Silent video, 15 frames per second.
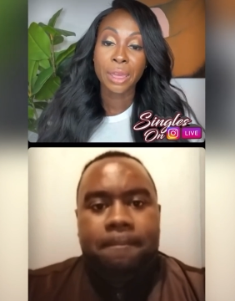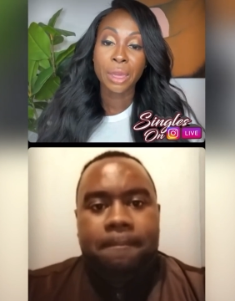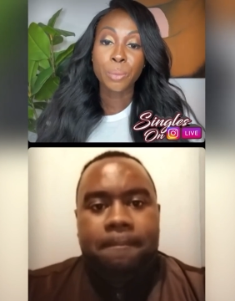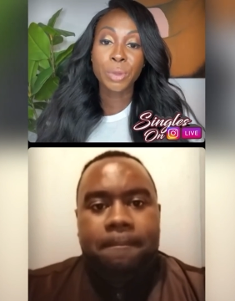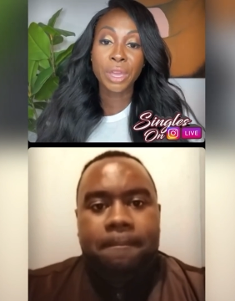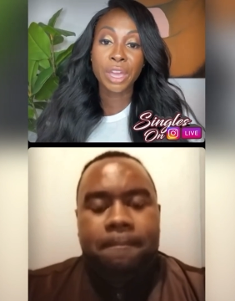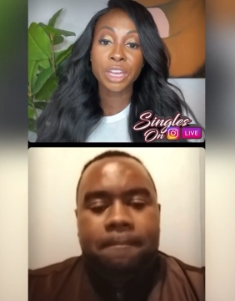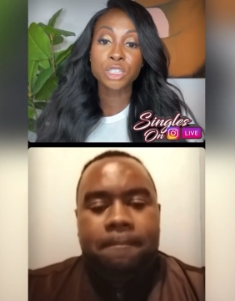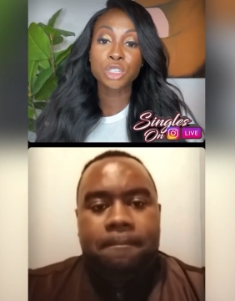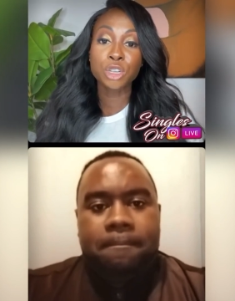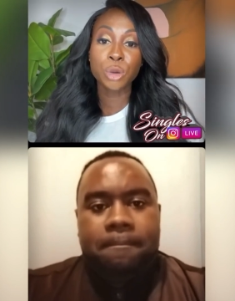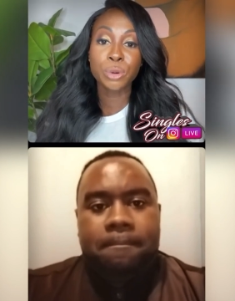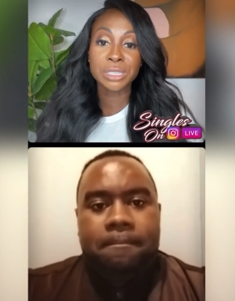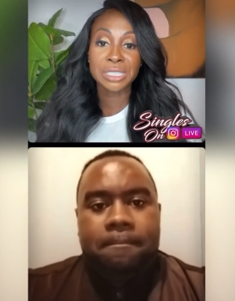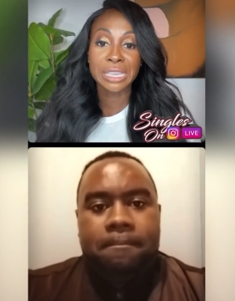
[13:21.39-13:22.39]
Speaker 1: because you
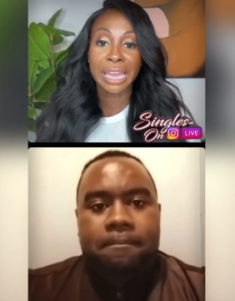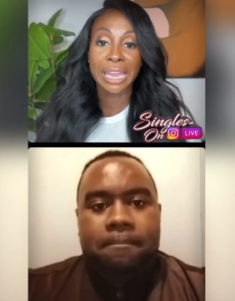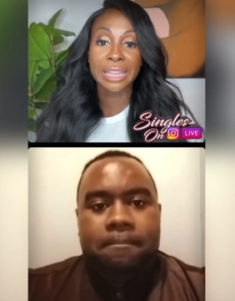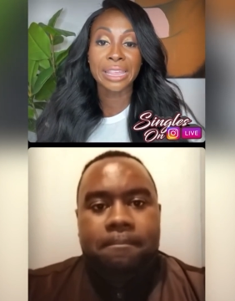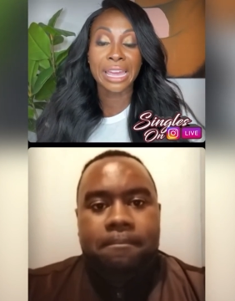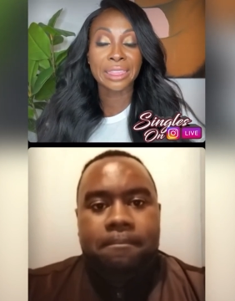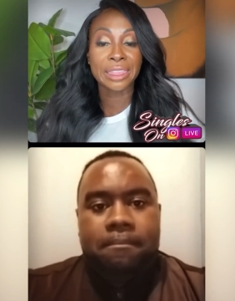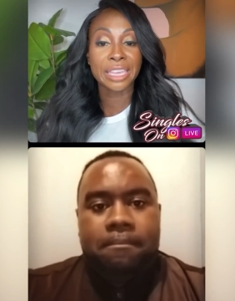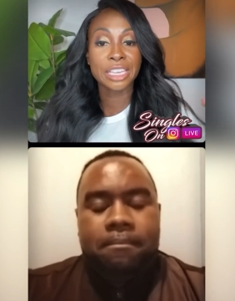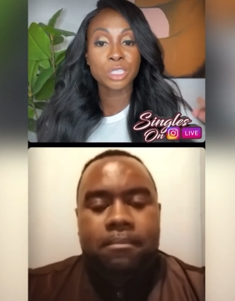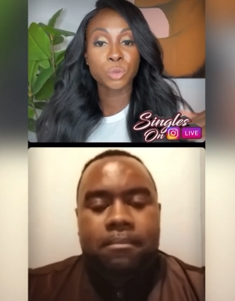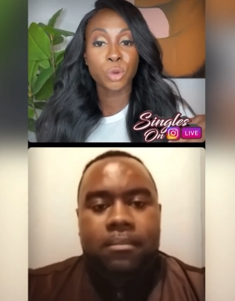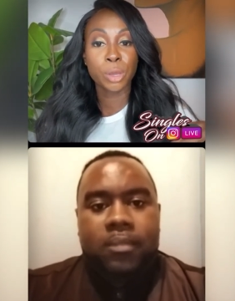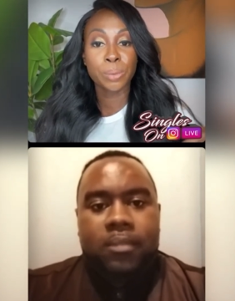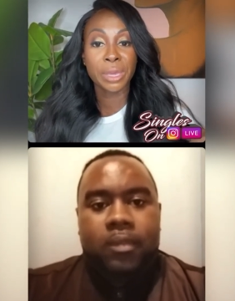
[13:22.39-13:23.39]
were saying that these
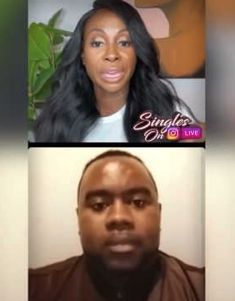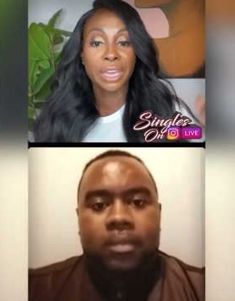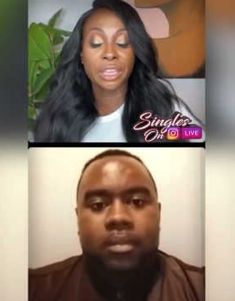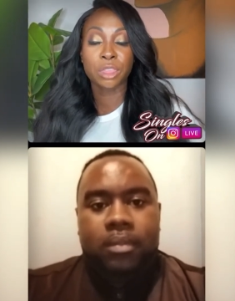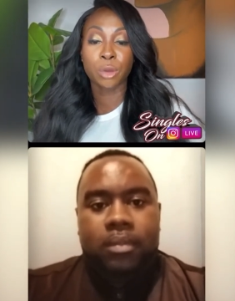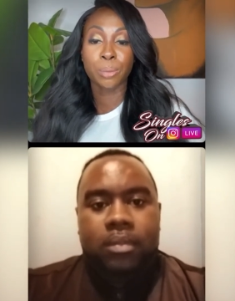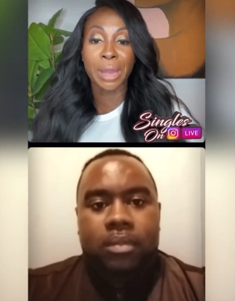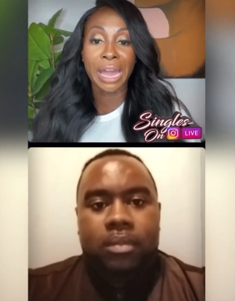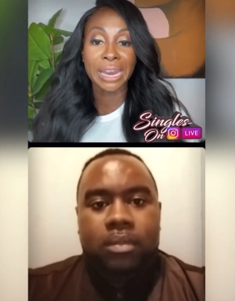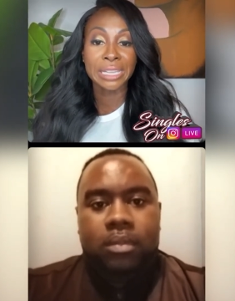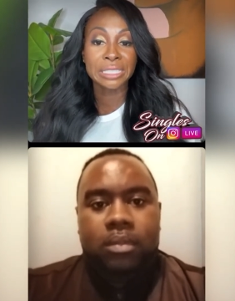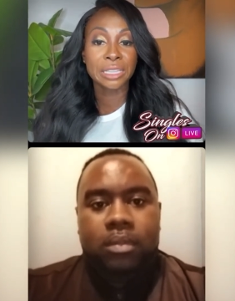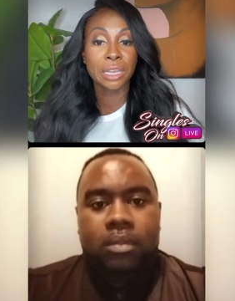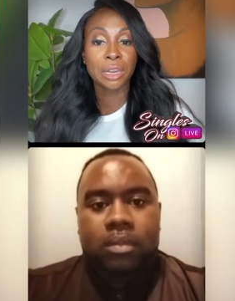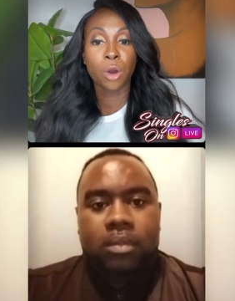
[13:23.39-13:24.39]
women get their bodies
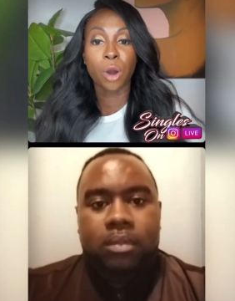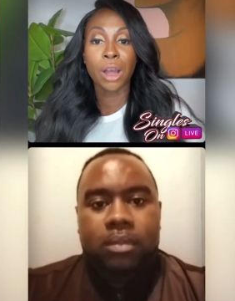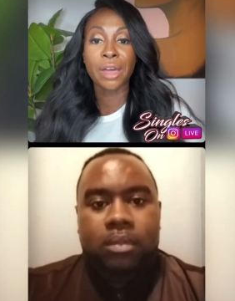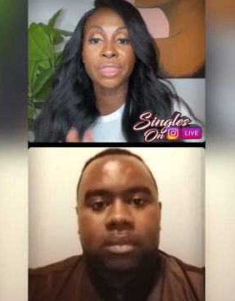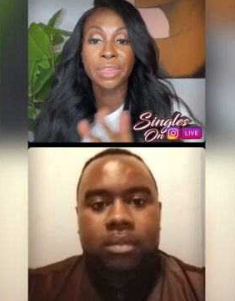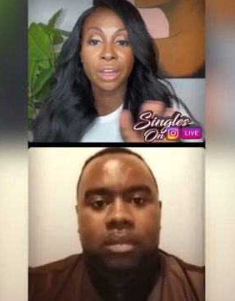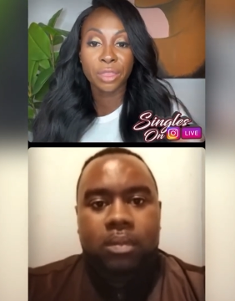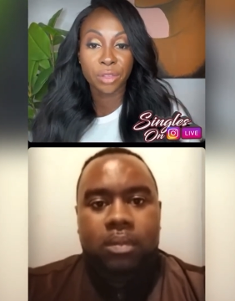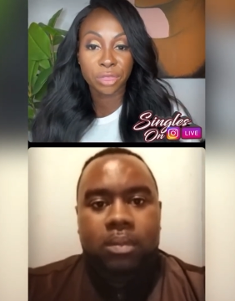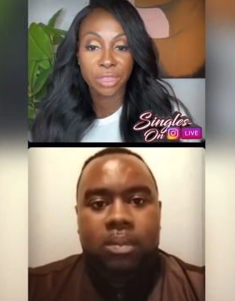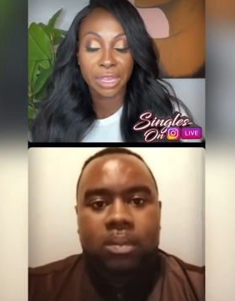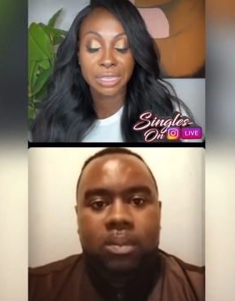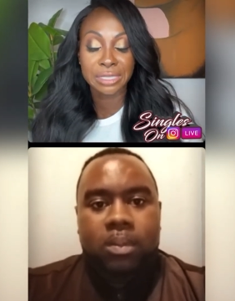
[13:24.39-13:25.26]
done or all the other things.